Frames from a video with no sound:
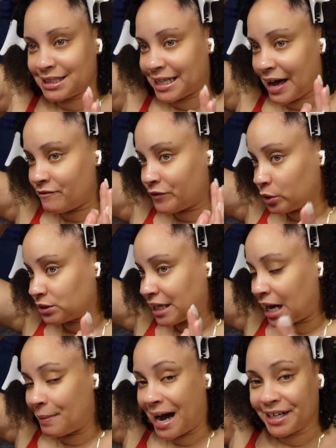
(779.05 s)
that first
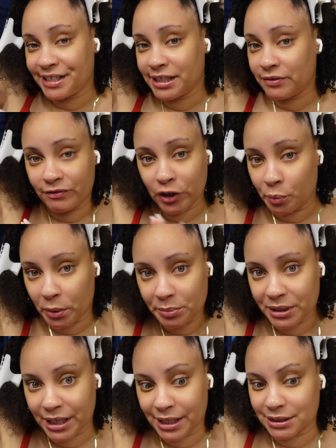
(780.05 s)
time, I didn't film it
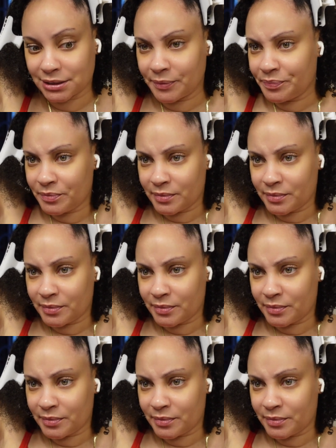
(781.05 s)
because